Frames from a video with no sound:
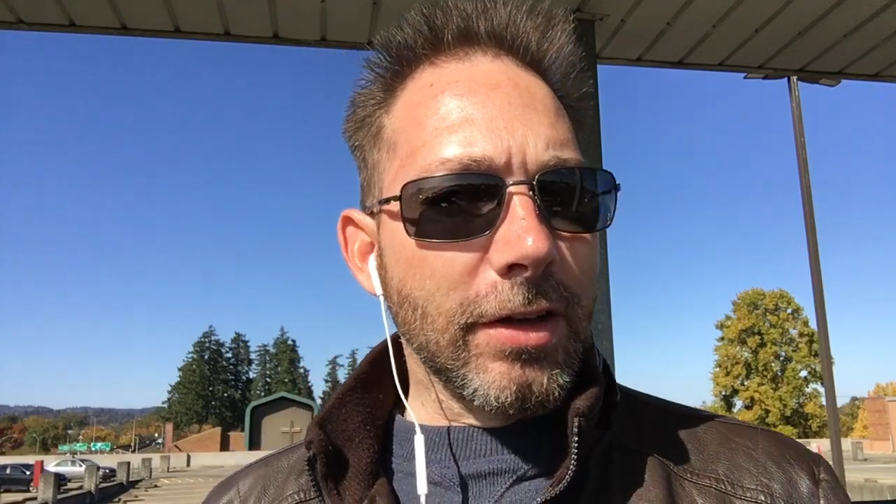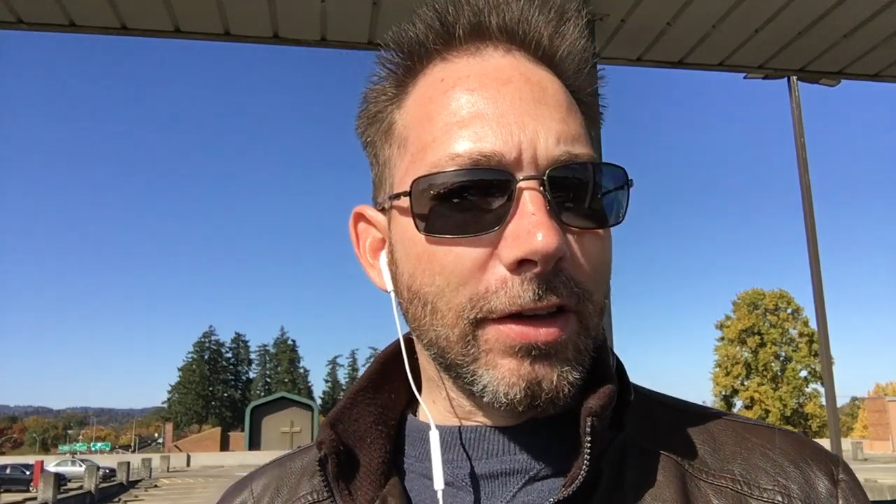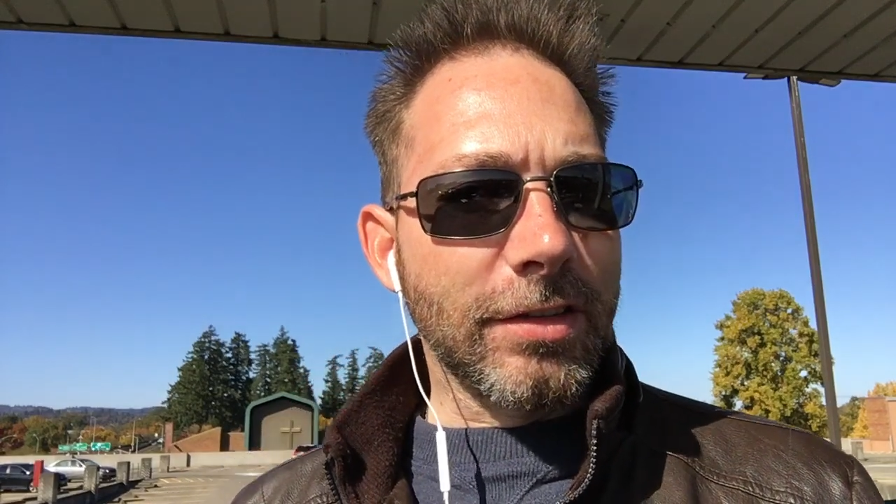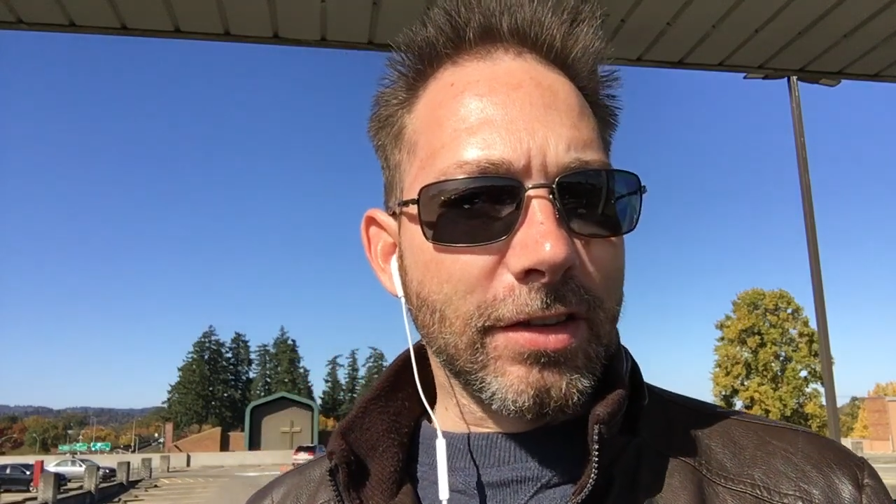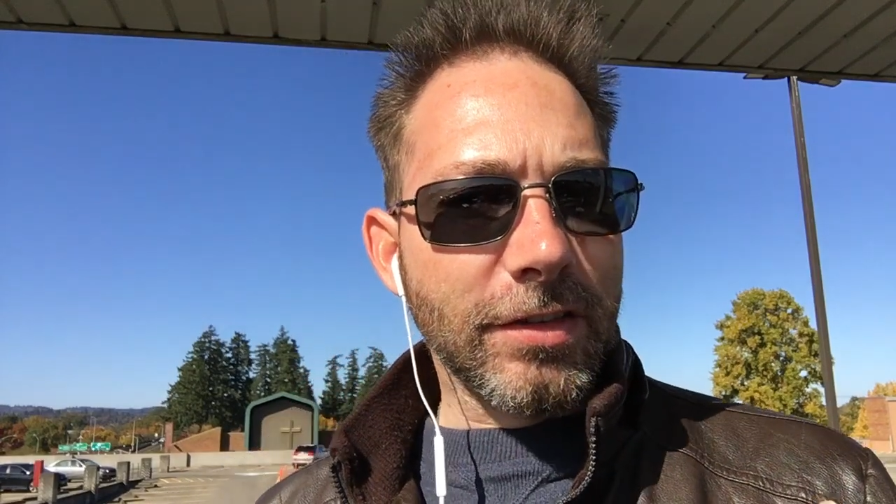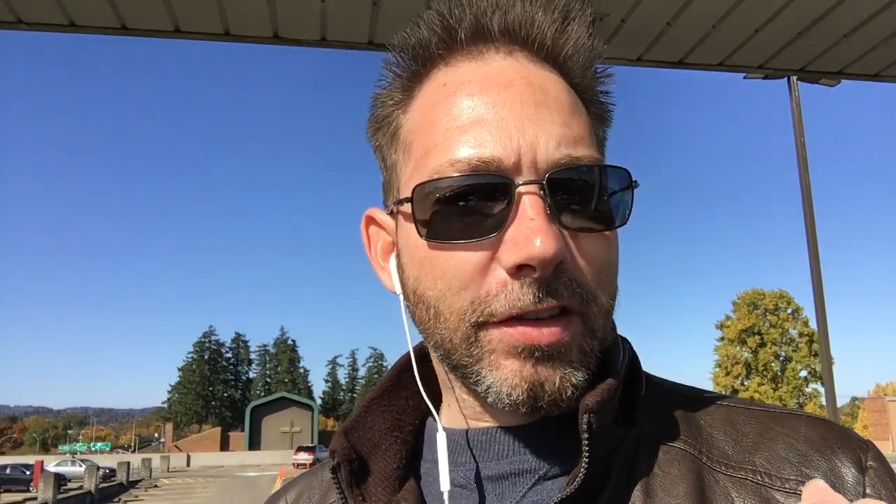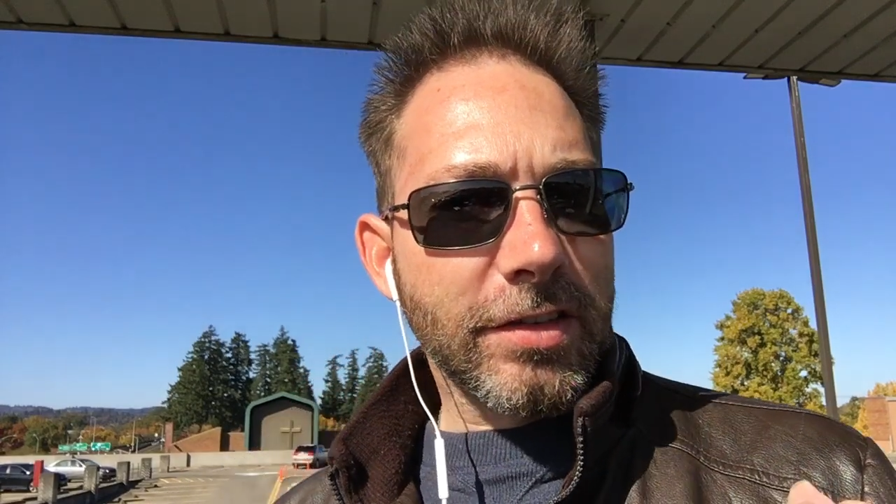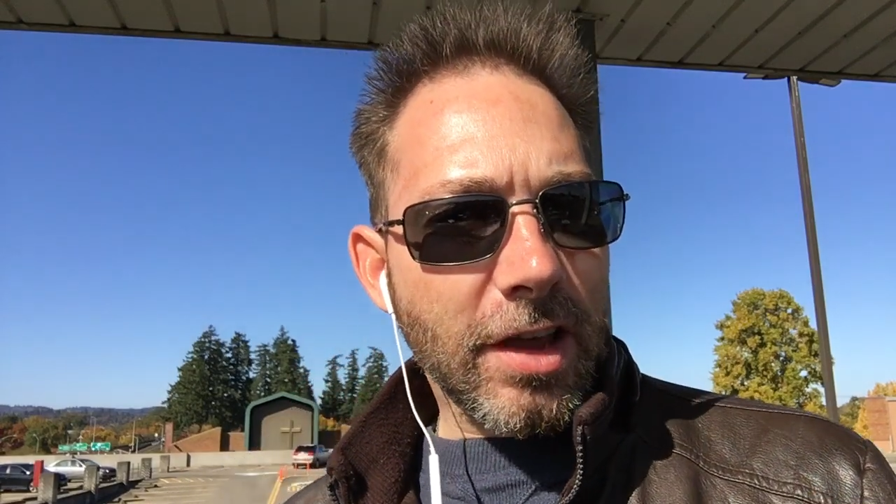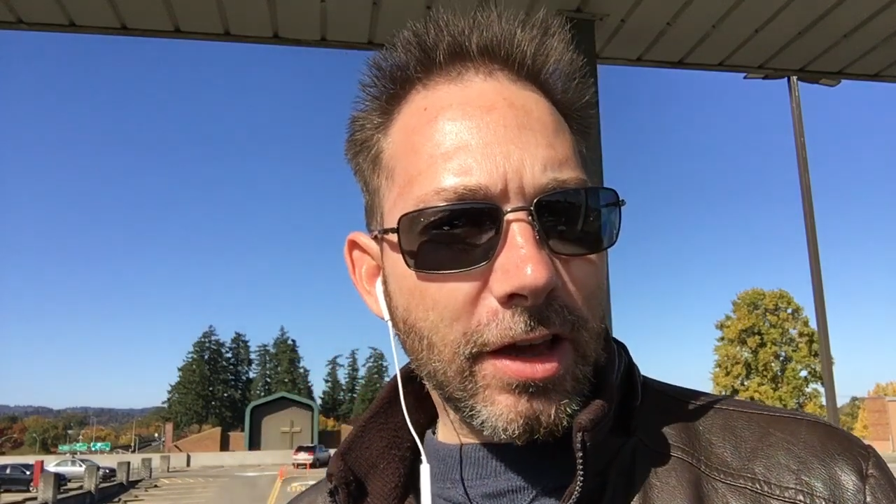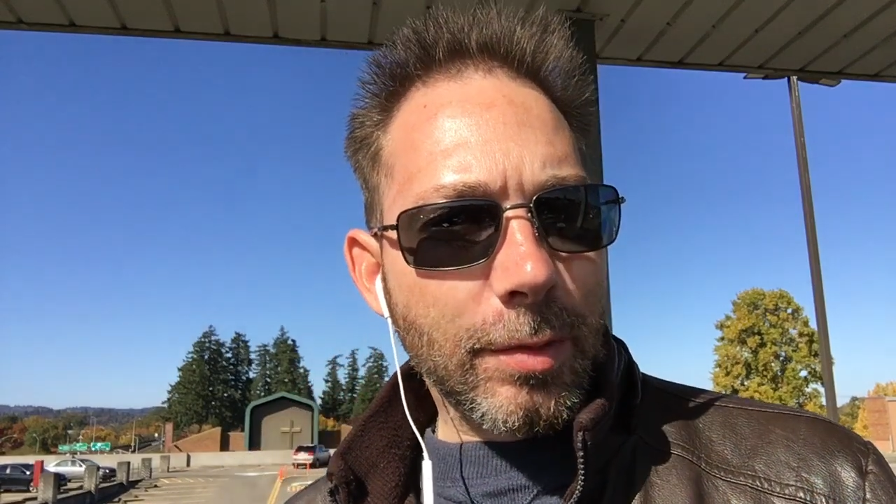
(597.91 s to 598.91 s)
isn't the
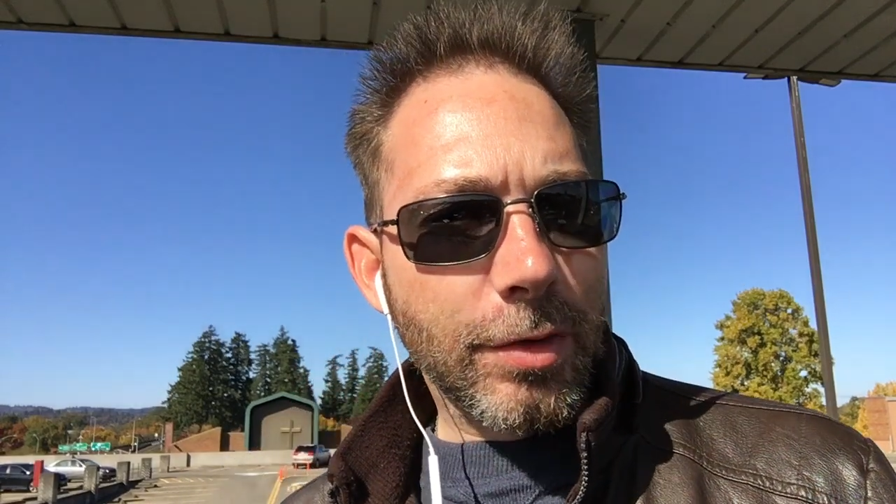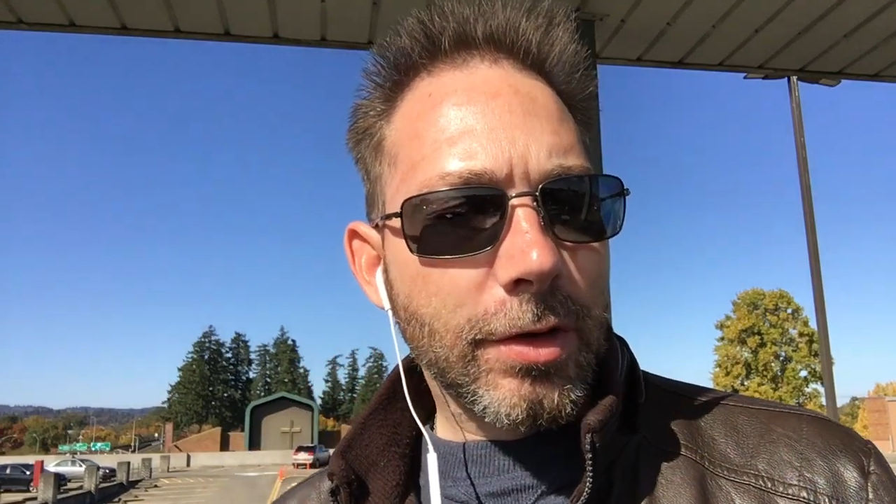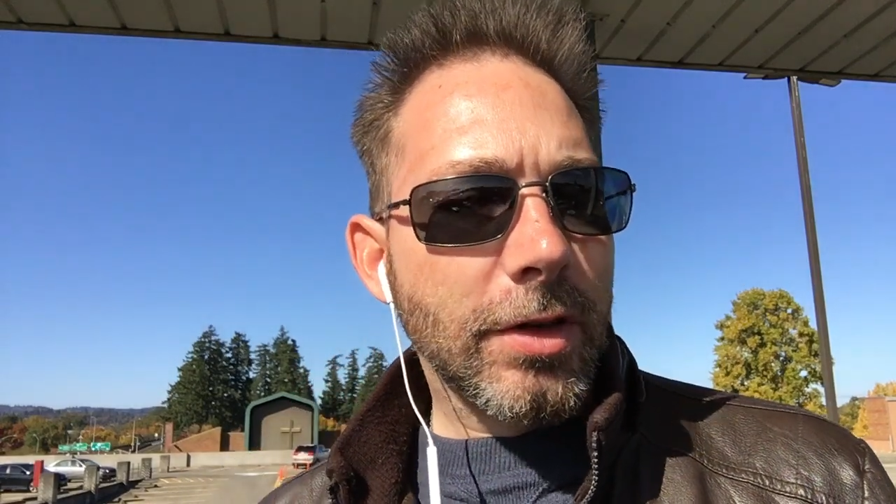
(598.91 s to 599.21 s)
same.